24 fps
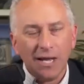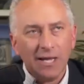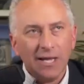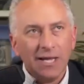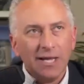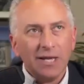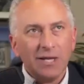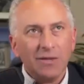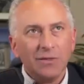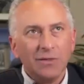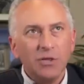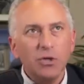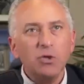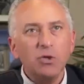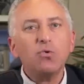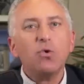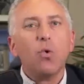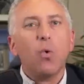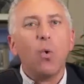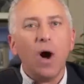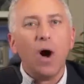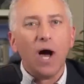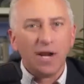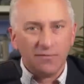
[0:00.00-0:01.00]
you
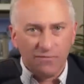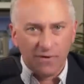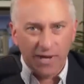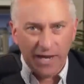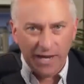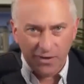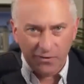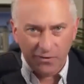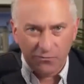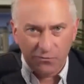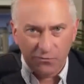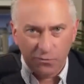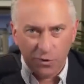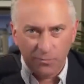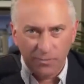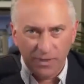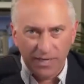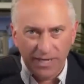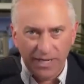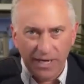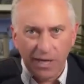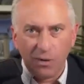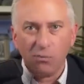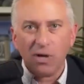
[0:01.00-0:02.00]
quantified it for
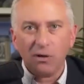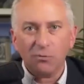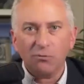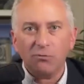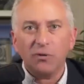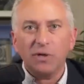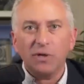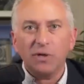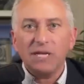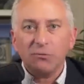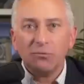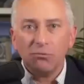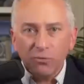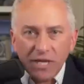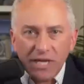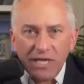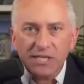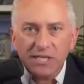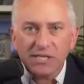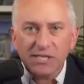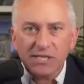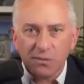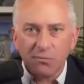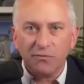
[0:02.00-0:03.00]
me. And I want to
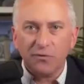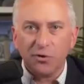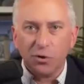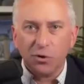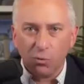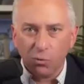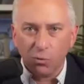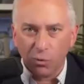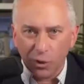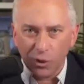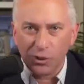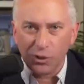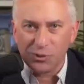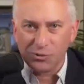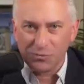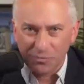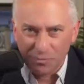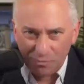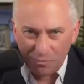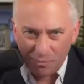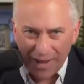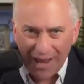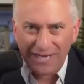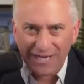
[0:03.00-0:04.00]
read some of your words
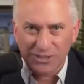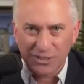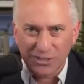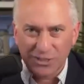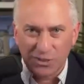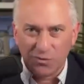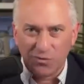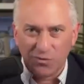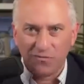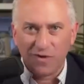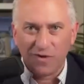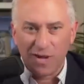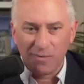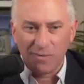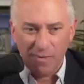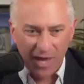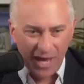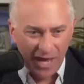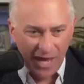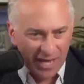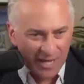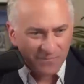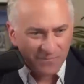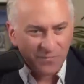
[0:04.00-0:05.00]
back to you, if I
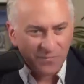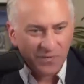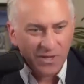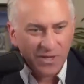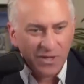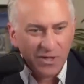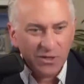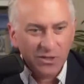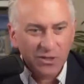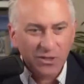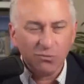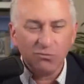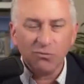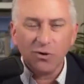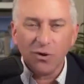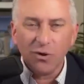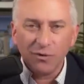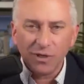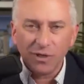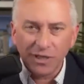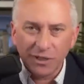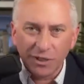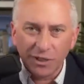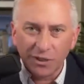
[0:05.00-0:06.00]
may. You
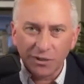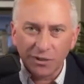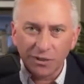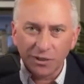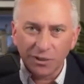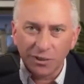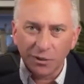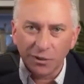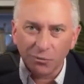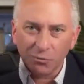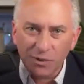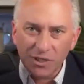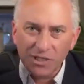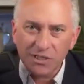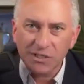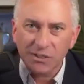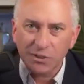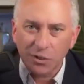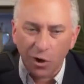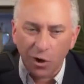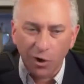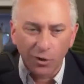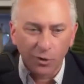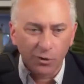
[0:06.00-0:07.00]
wrote in a
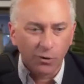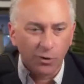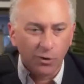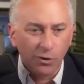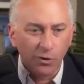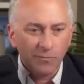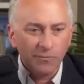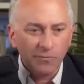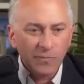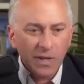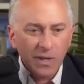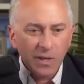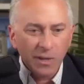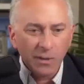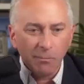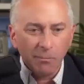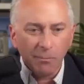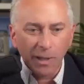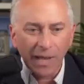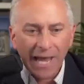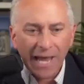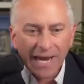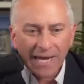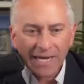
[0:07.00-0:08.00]
recent article,
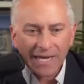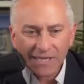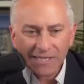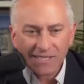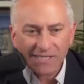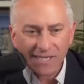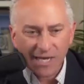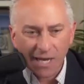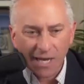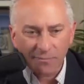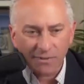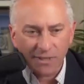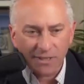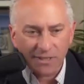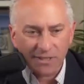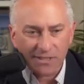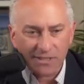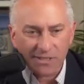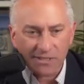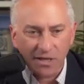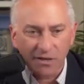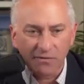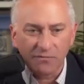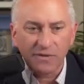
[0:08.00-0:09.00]
blind
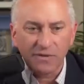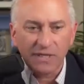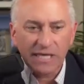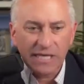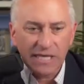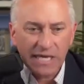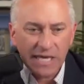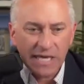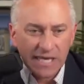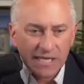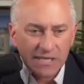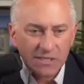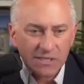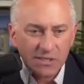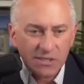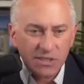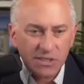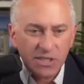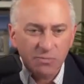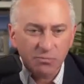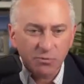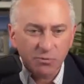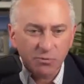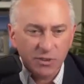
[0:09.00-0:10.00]
acceptance of
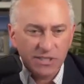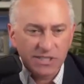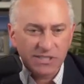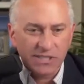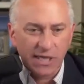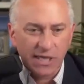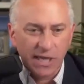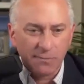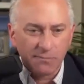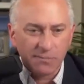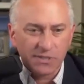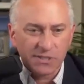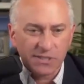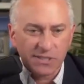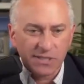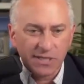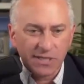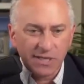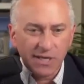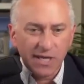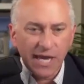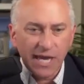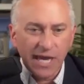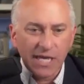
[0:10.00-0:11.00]
ESG precepts
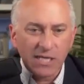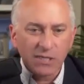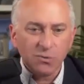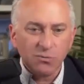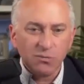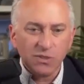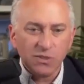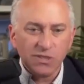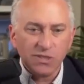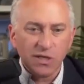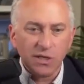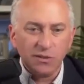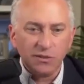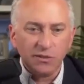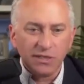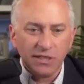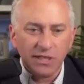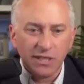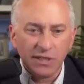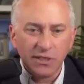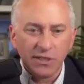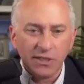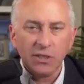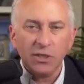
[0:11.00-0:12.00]
has
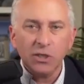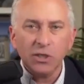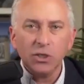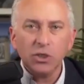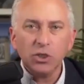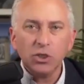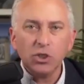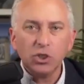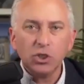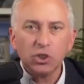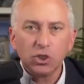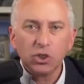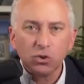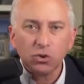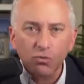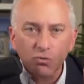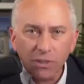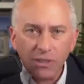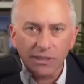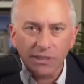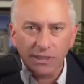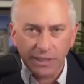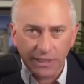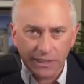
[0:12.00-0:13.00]
resulted in
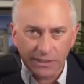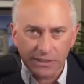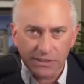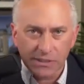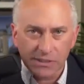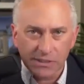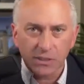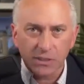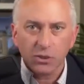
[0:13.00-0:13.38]
trillions